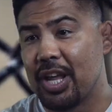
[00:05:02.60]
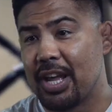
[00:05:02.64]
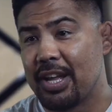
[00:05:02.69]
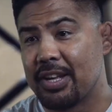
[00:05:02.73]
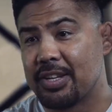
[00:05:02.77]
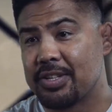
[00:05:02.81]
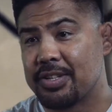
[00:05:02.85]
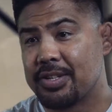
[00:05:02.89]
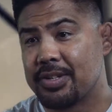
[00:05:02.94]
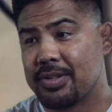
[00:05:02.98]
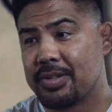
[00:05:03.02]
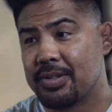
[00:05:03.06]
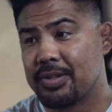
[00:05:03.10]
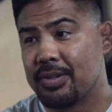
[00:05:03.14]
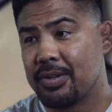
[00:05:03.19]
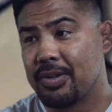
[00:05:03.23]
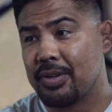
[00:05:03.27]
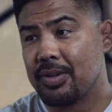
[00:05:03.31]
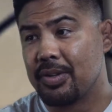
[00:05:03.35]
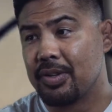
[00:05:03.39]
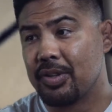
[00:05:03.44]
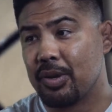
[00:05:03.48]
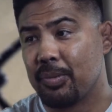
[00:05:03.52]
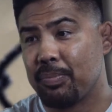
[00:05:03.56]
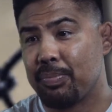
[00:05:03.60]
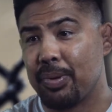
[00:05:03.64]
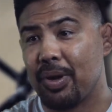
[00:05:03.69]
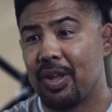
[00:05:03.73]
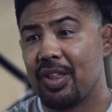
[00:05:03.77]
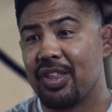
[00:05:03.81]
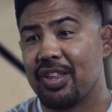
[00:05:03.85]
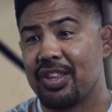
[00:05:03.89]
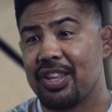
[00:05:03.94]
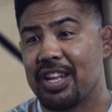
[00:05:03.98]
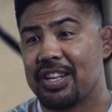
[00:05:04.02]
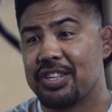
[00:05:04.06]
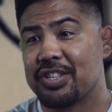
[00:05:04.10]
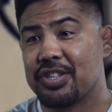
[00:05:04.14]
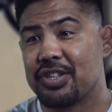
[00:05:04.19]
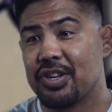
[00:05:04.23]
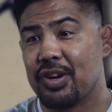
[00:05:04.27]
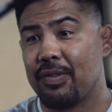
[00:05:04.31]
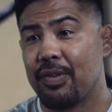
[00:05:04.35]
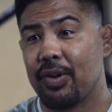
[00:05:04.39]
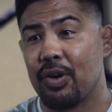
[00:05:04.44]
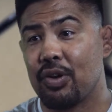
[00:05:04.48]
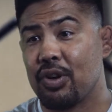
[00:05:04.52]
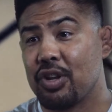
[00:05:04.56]
as the brother that's
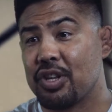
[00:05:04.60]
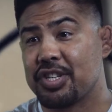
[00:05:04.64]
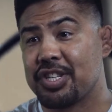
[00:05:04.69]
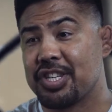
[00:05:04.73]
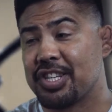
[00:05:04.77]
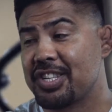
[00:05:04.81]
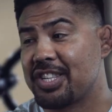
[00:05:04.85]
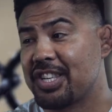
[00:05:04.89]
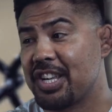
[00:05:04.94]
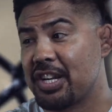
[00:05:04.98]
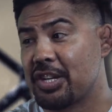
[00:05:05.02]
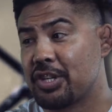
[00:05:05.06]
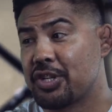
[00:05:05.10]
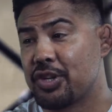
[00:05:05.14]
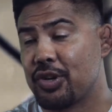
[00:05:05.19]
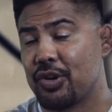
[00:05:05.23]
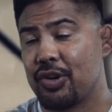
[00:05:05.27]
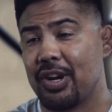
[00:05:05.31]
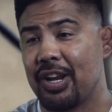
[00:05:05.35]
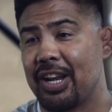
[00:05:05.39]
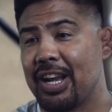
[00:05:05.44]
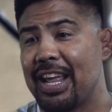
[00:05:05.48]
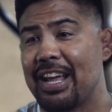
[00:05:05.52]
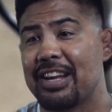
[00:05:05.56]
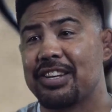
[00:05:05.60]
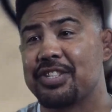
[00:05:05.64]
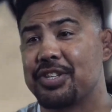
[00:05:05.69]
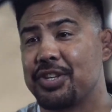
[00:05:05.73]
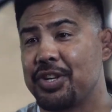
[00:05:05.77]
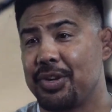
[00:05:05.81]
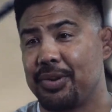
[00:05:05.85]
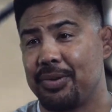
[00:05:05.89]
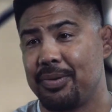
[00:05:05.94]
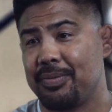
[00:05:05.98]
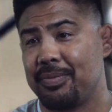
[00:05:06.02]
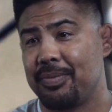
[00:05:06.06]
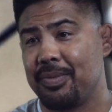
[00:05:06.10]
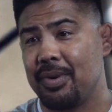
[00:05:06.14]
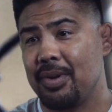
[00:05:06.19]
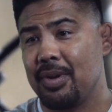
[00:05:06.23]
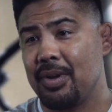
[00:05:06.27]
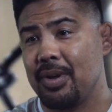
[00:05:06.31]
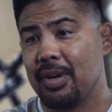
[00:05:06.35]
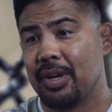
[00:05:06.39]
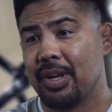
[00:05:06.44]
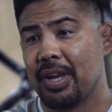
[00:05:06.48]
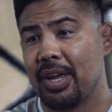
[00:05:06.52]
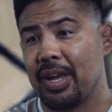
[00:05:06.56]
serving or the sister that's serving next to you,
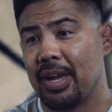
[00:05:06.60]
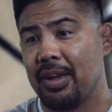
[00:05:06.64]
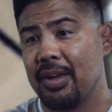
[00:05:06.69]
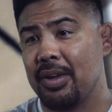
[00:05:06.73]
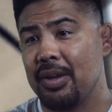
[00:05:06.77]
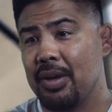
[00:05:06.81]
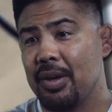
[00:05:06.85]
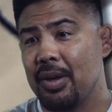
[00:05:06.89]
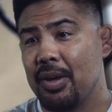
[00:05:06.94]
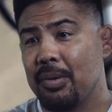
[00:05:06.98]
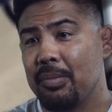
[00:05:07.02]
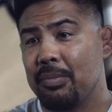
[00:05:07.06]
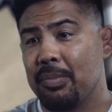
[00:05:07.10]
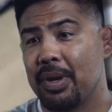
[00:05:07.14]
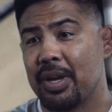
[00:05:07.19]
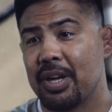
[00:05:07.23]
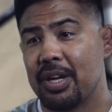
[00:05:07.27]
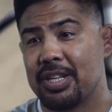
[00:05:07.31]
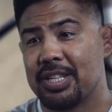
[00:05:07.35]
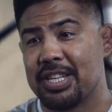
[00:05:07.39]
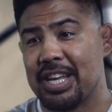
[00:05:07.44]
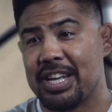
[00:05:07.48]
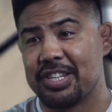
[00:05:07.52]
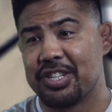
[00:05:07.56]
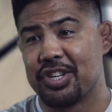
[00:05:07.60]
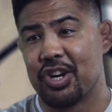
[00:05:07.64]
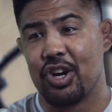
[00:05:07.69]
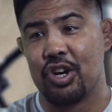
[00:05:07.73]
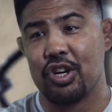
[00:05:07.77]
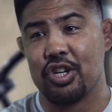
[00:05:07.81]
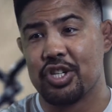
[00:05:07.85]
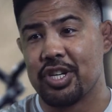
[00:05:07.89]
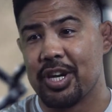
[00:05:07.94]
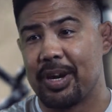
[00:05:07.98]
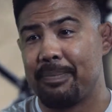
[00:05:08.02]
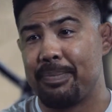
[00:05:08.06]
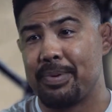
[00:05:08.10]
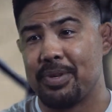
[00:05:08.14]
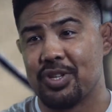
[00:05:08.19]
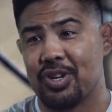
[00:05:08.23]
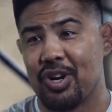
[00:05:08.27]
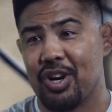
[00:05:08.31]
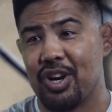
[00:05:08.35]
okay? Because as iron sharpens